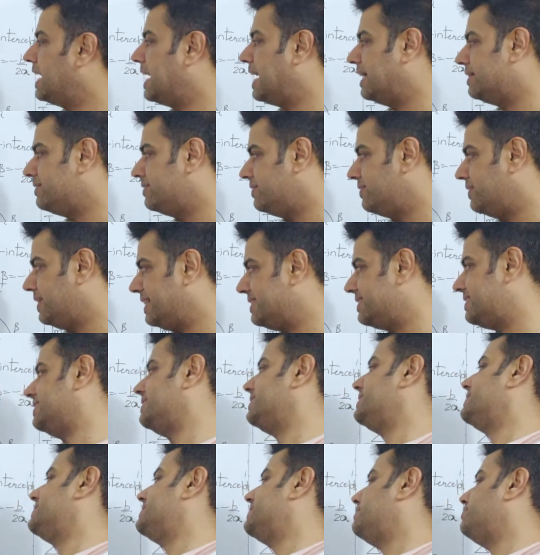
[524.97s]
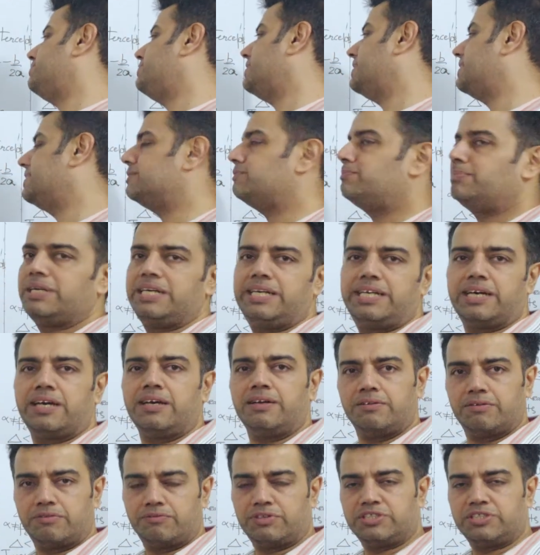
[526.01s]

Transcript: and the next intercept here is beta,